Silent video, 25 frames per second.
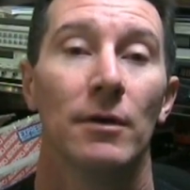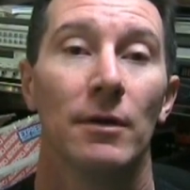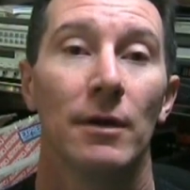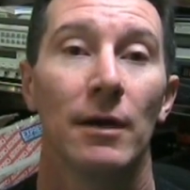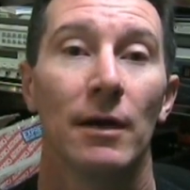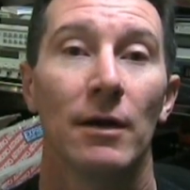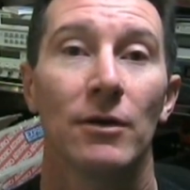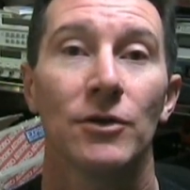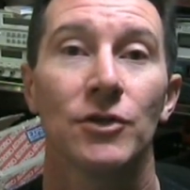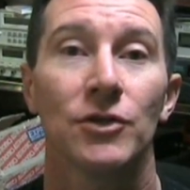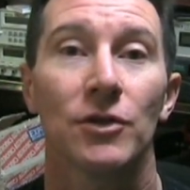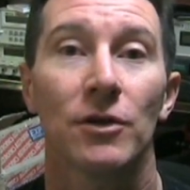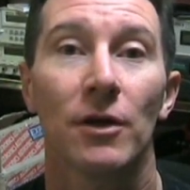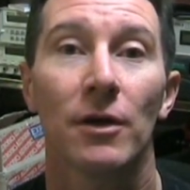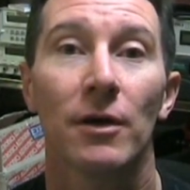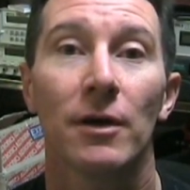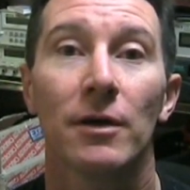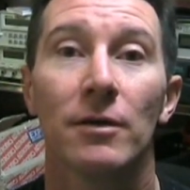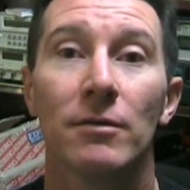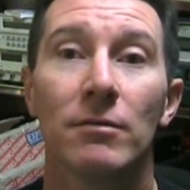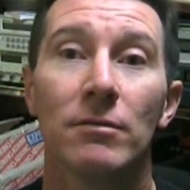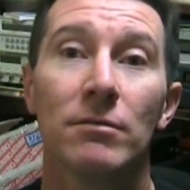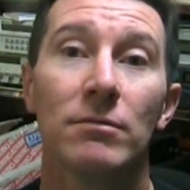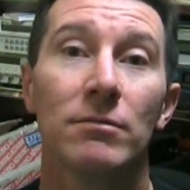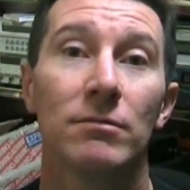How should
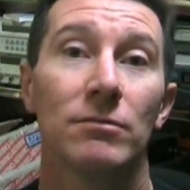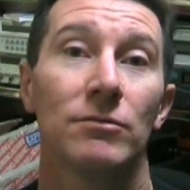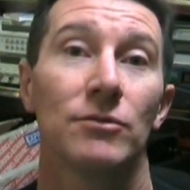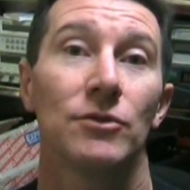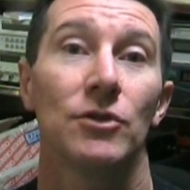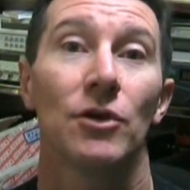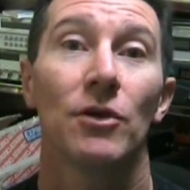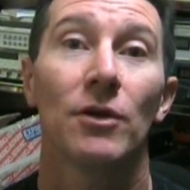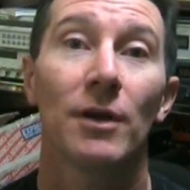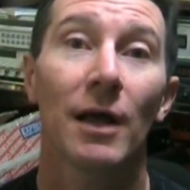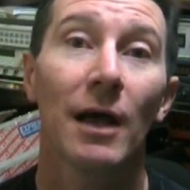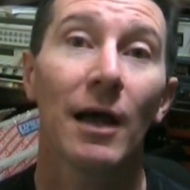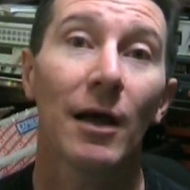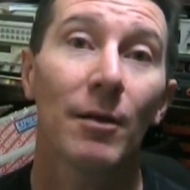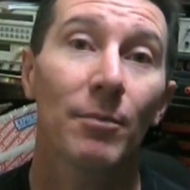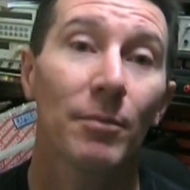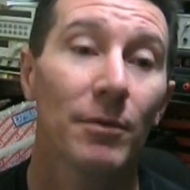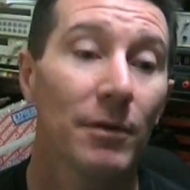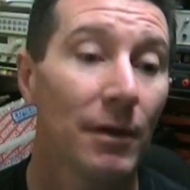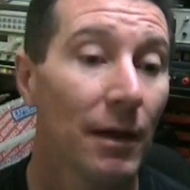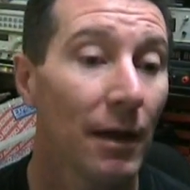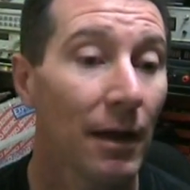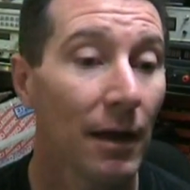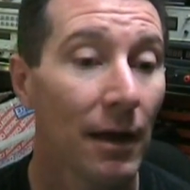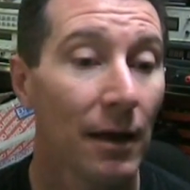I turn
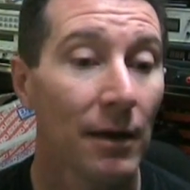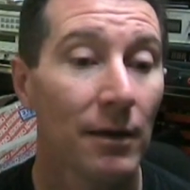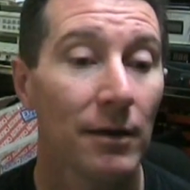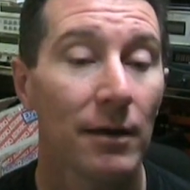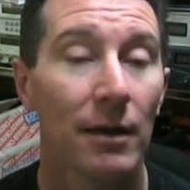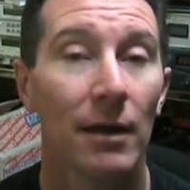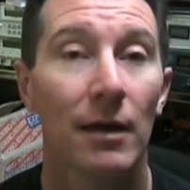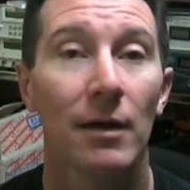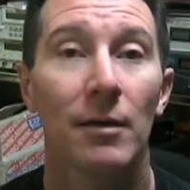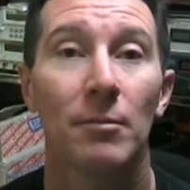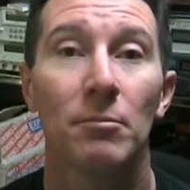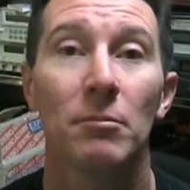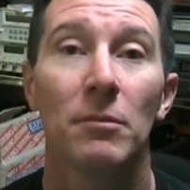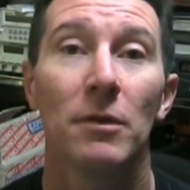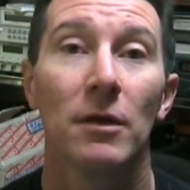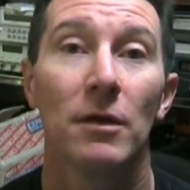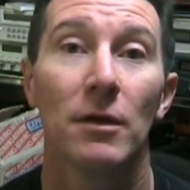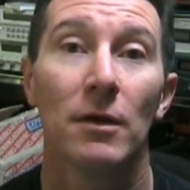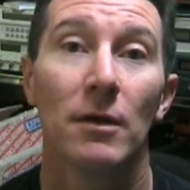up? And um,